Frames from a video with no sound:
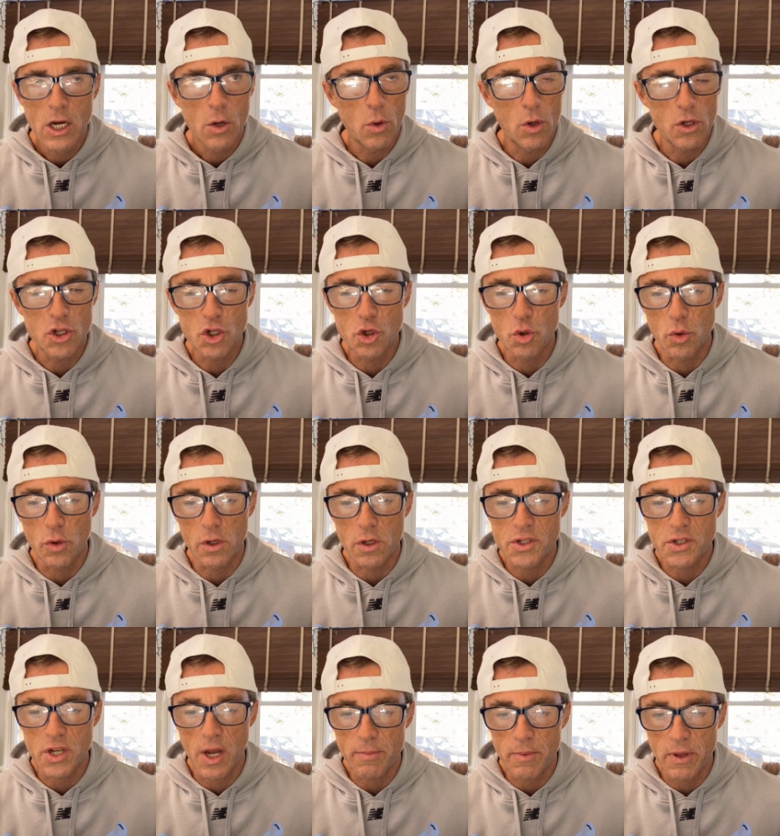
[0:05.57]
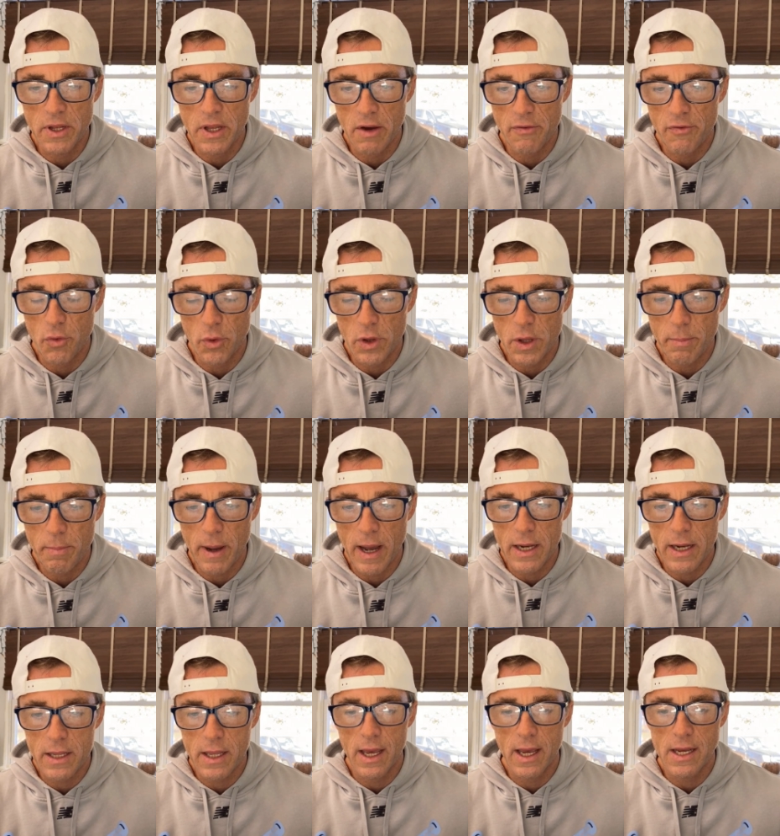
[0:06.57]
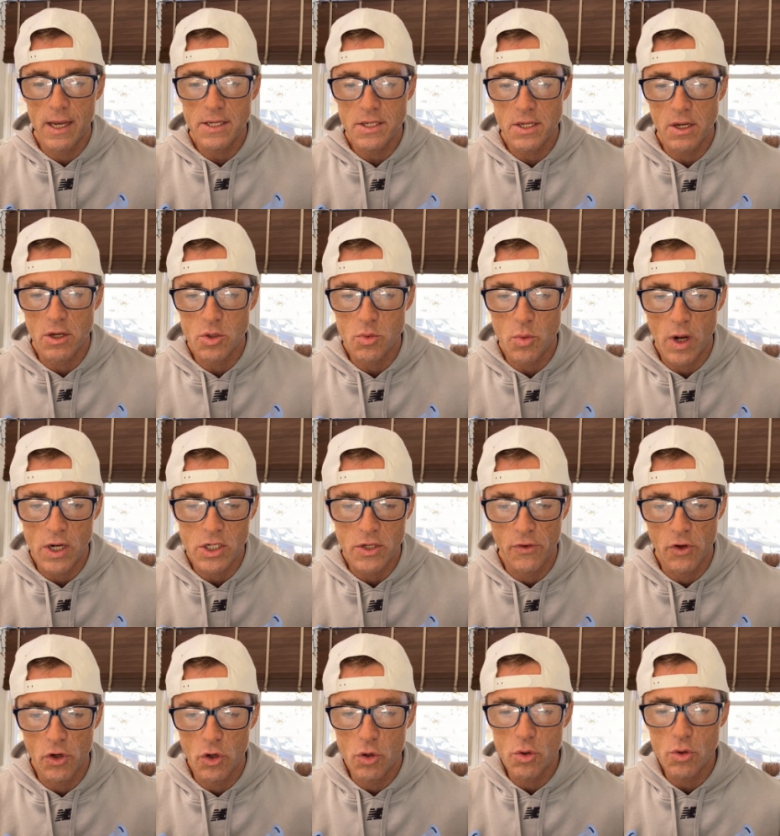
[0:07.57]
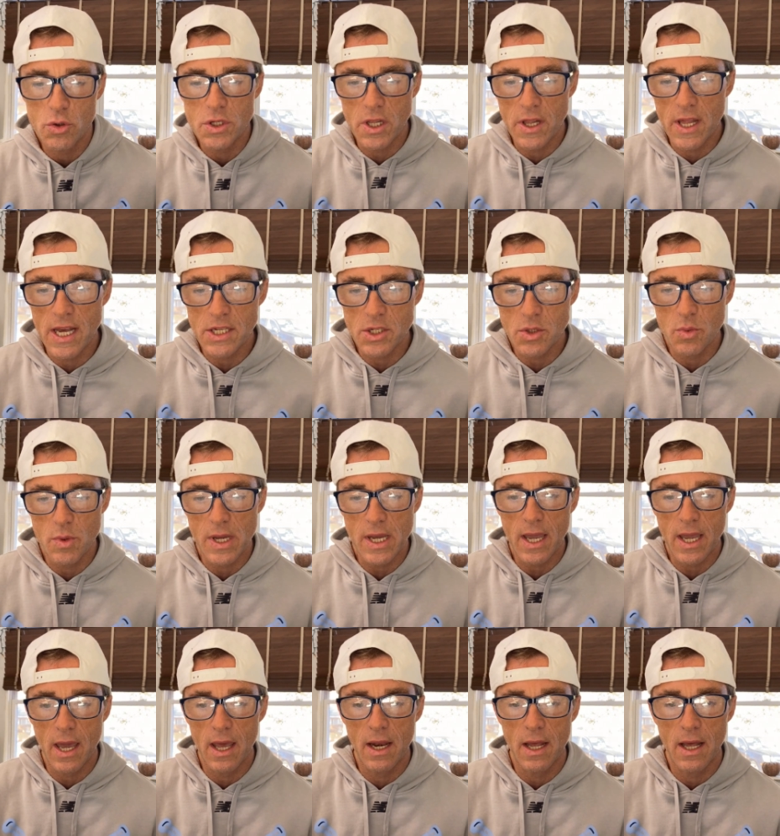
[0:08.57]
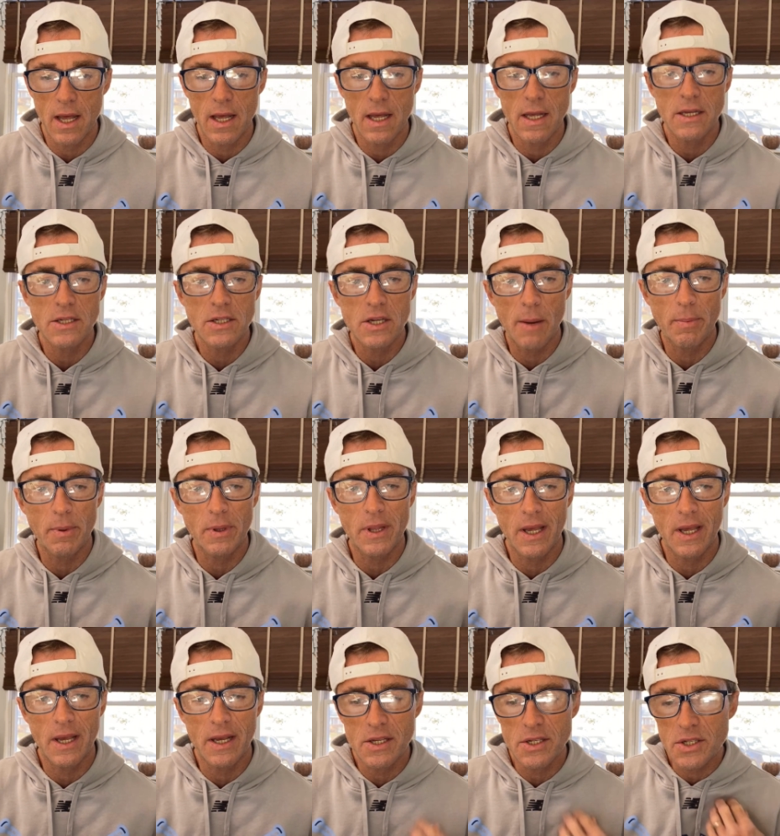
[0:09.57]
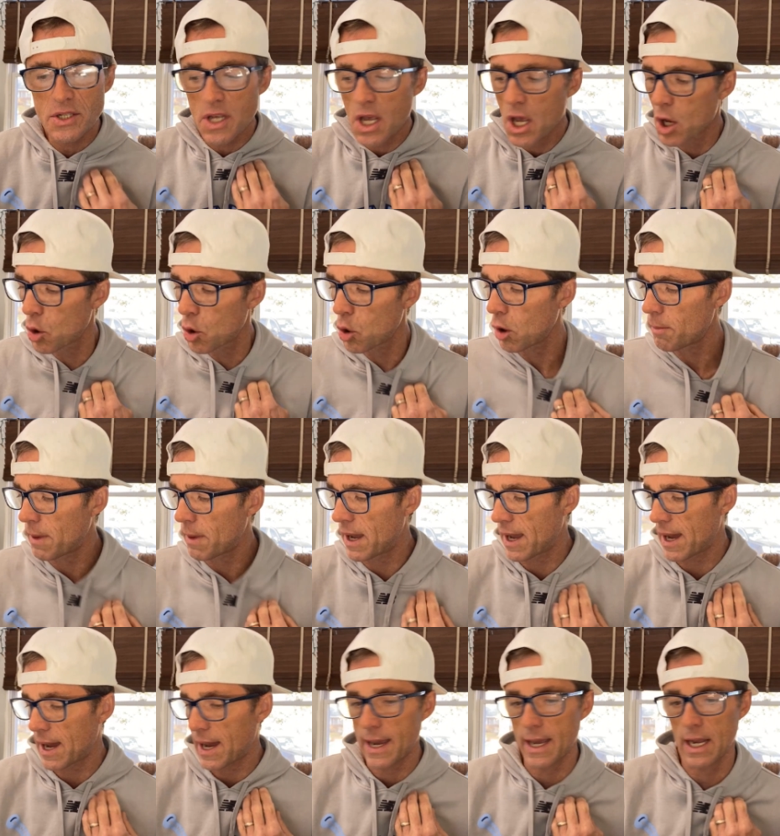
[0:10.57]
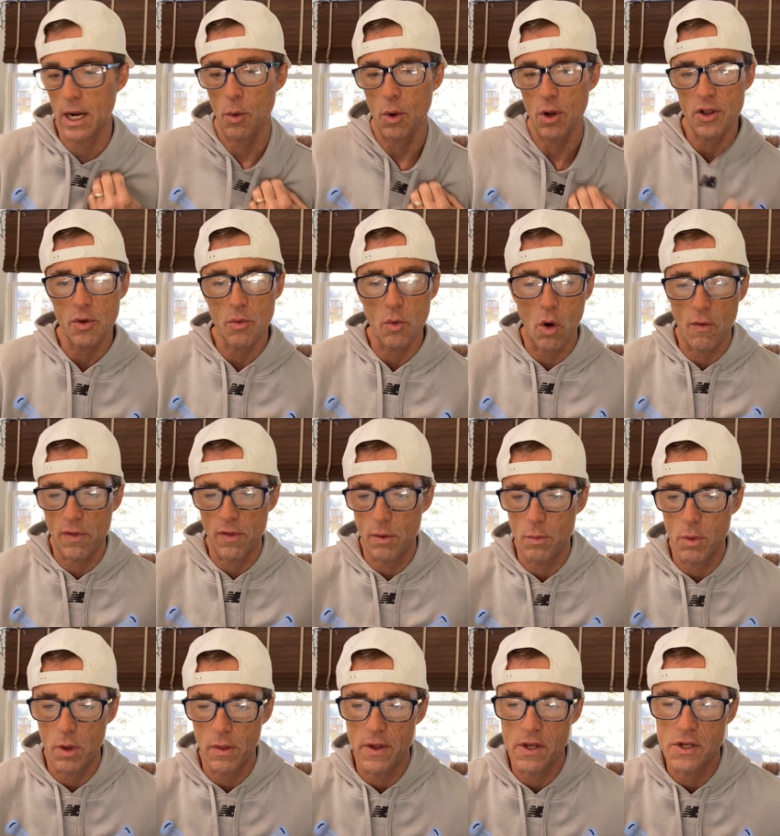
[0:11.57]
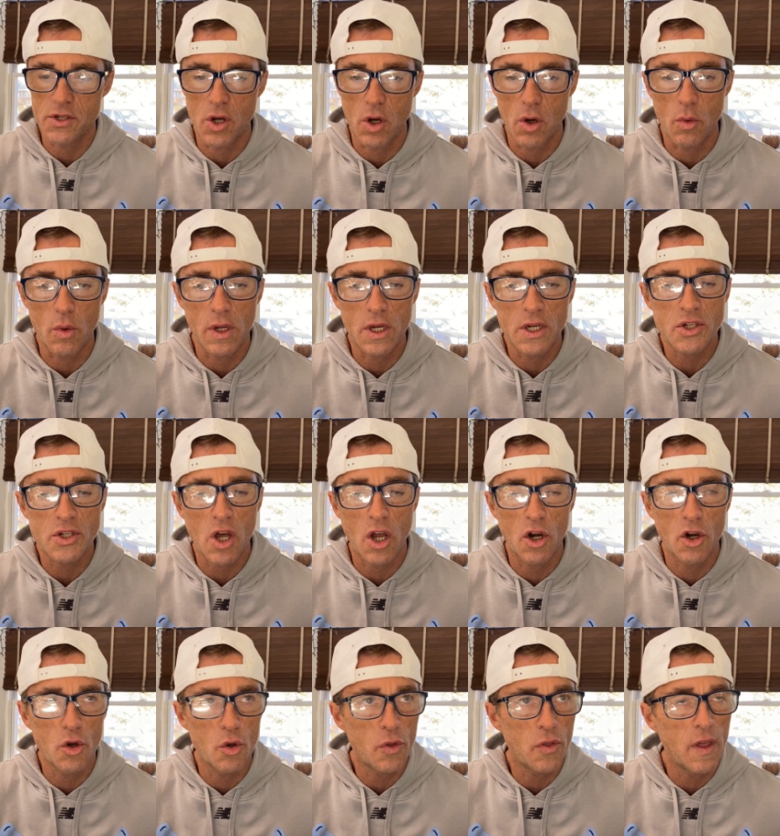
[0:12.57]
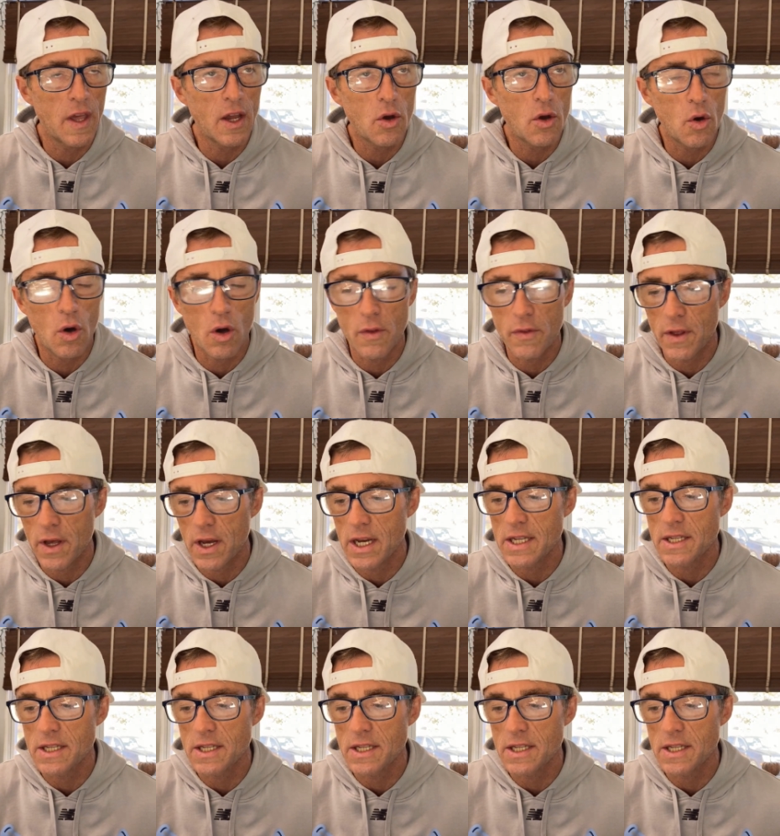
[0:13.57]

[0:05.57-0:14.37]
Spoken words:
I want to do a little something different with the podcast. And I was watching the news last week, and a couple things caught my eye, and I want to go over them with you. So we're going to start a new thing called